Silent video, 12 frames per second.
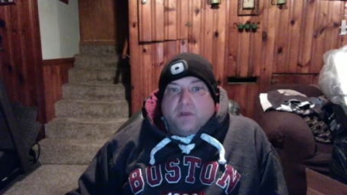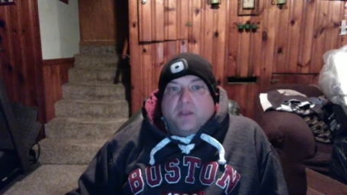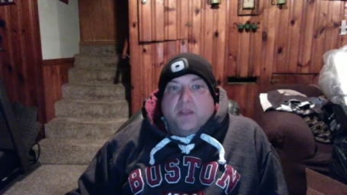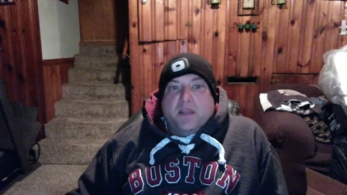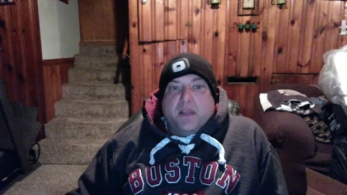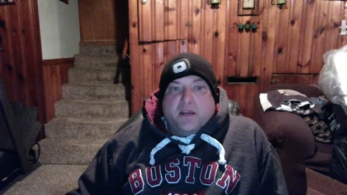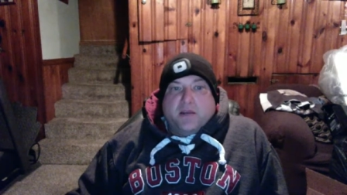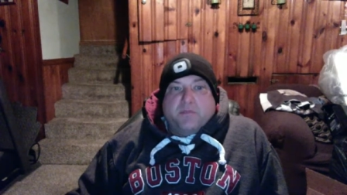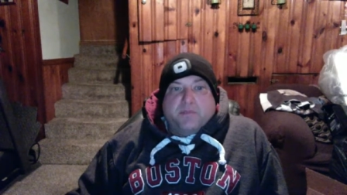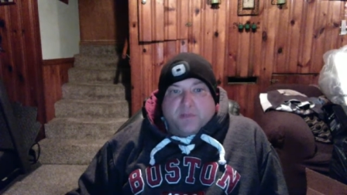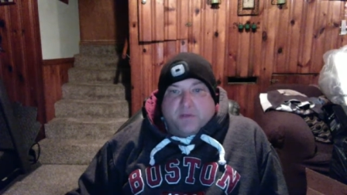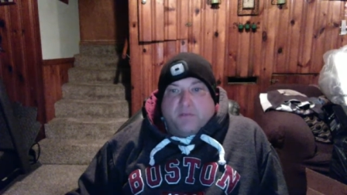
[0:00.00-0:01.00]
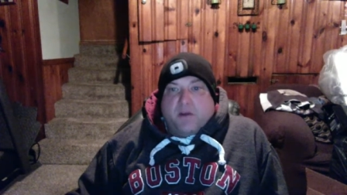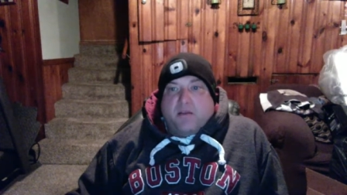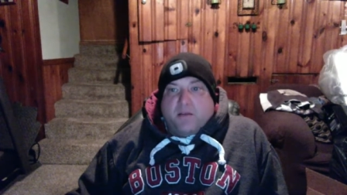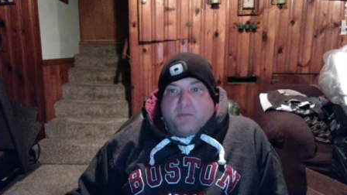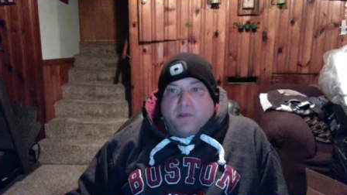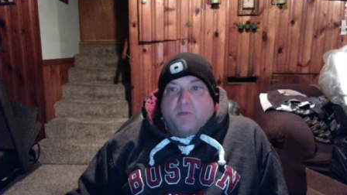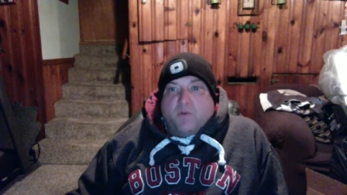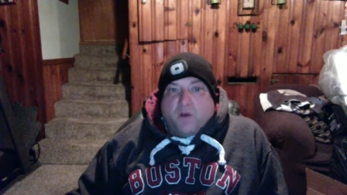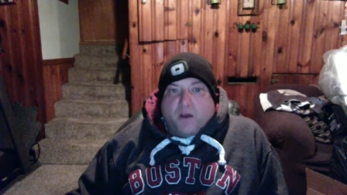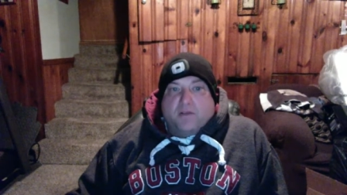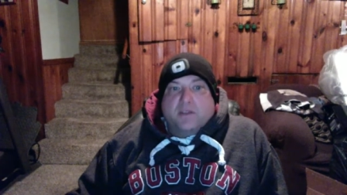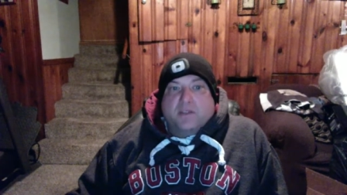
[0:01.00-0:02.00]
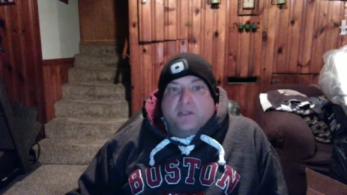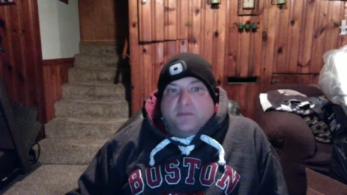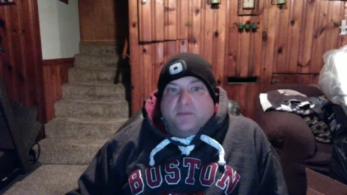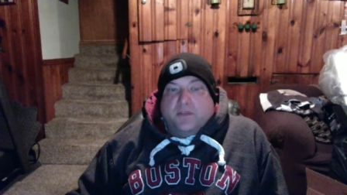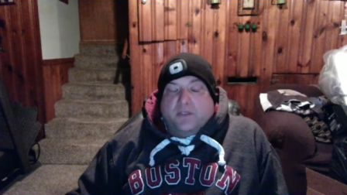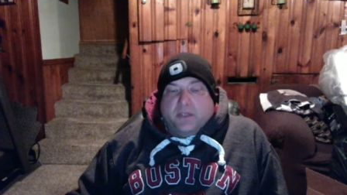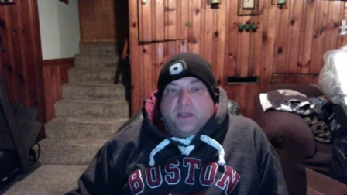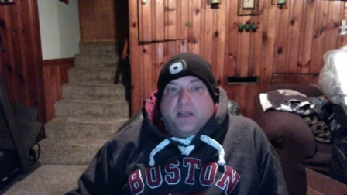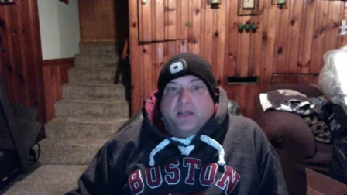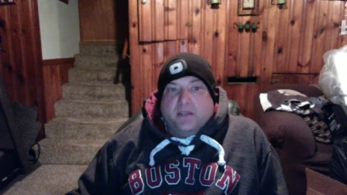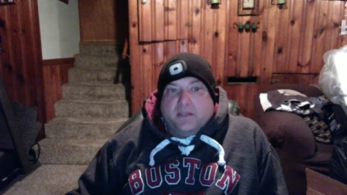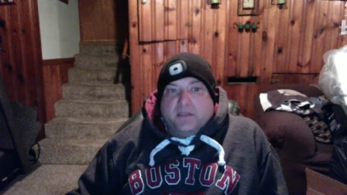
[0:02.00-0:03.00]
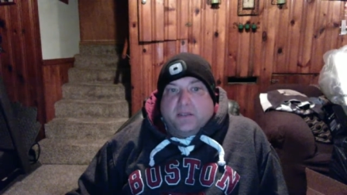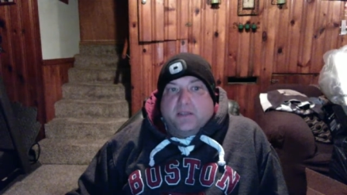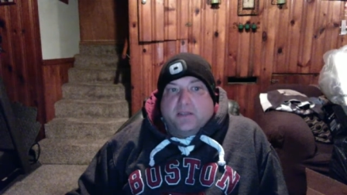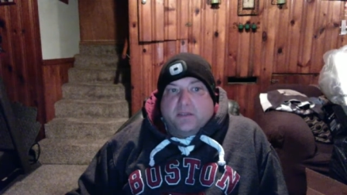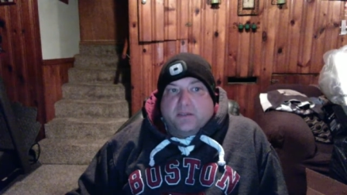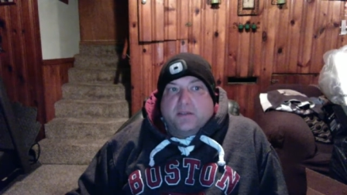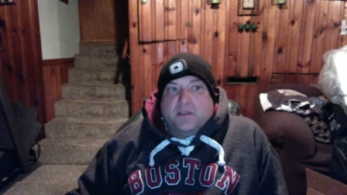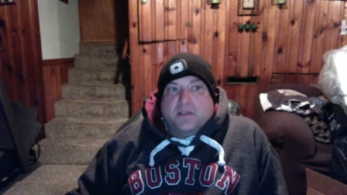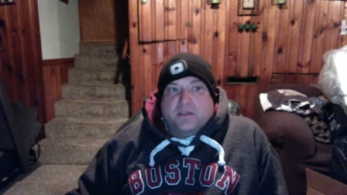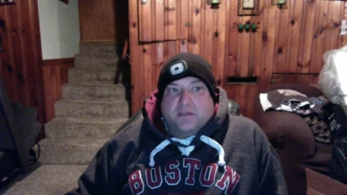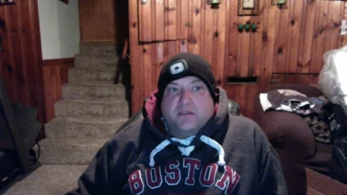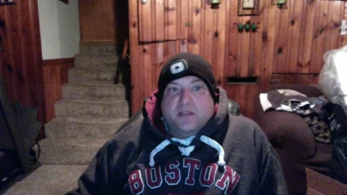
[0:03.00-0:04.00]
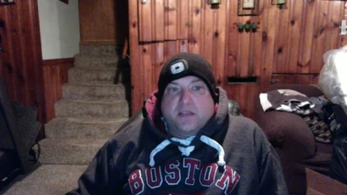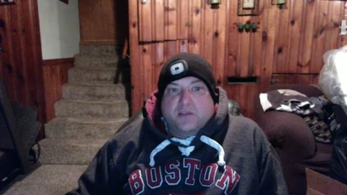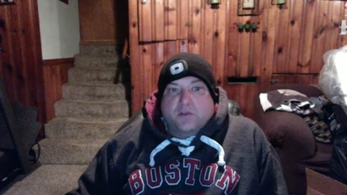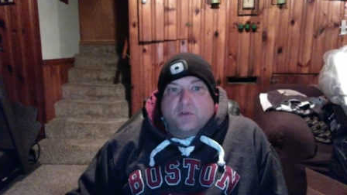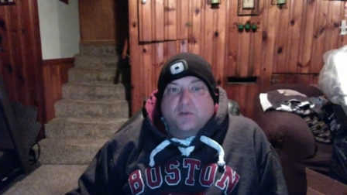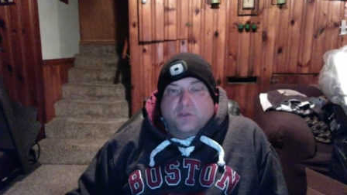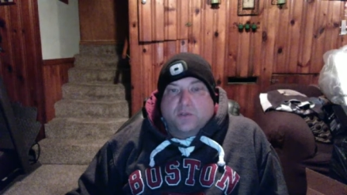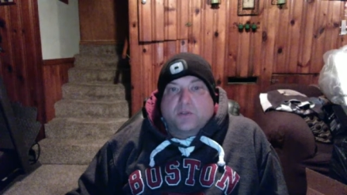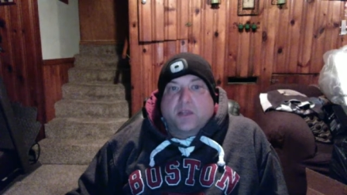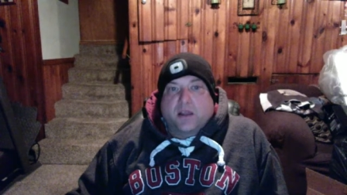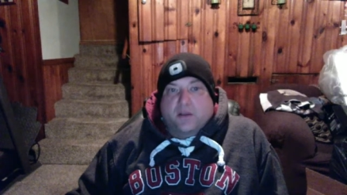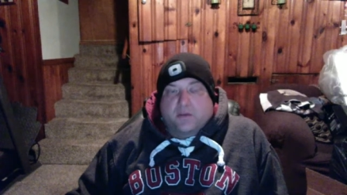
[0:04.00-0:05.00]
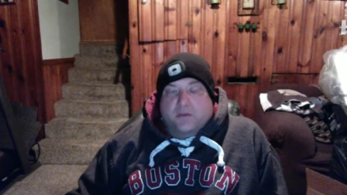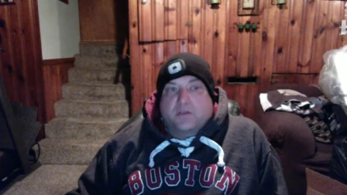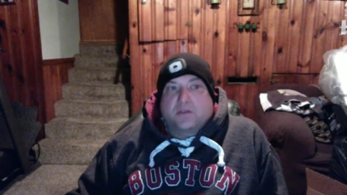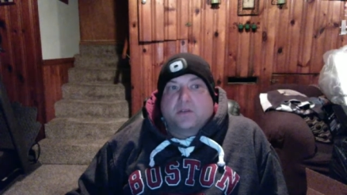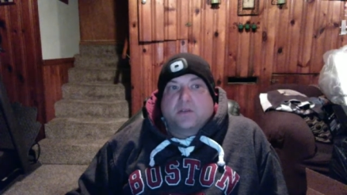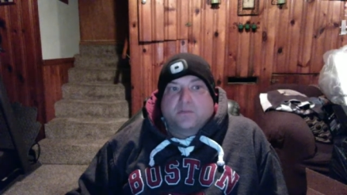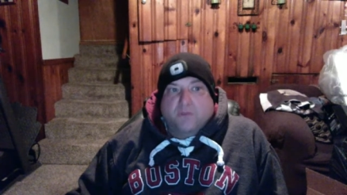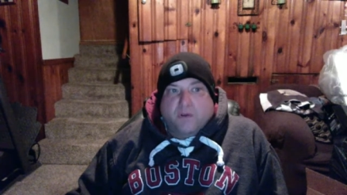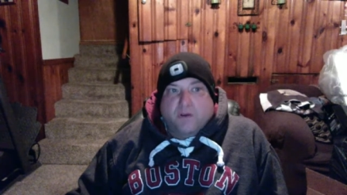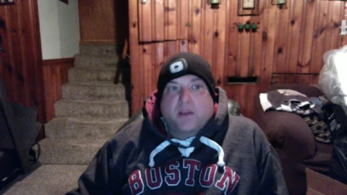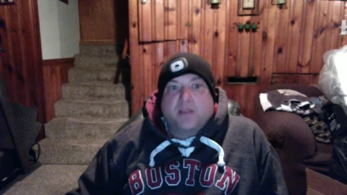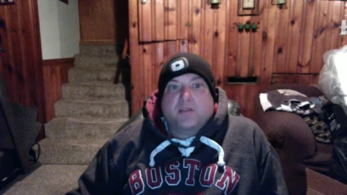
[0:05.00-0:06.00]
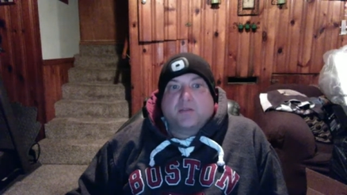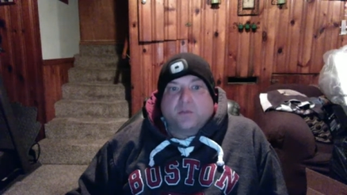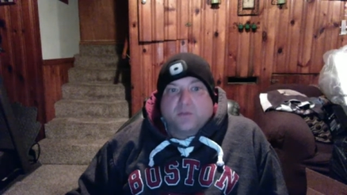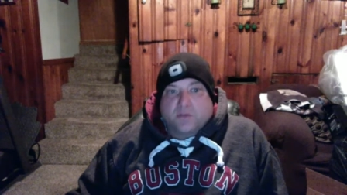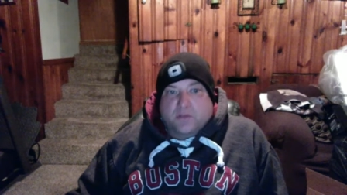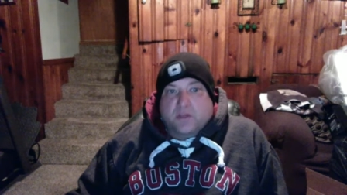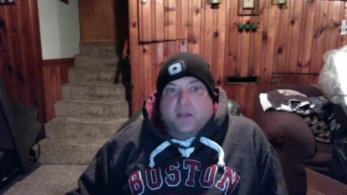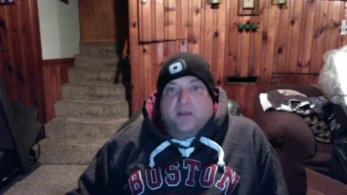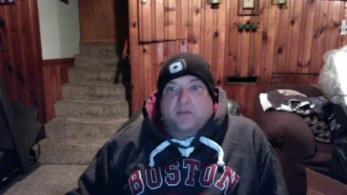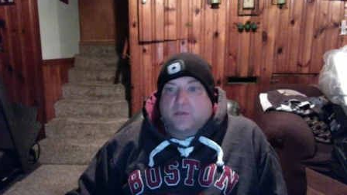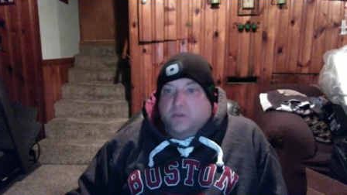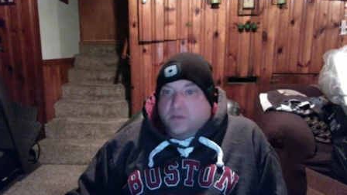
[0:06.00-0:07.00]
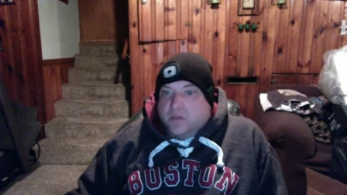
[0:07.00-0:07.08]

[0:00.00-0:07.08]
end up surrounded by water and stuff like that. And it's nice coastal towns, very nice coastal towns.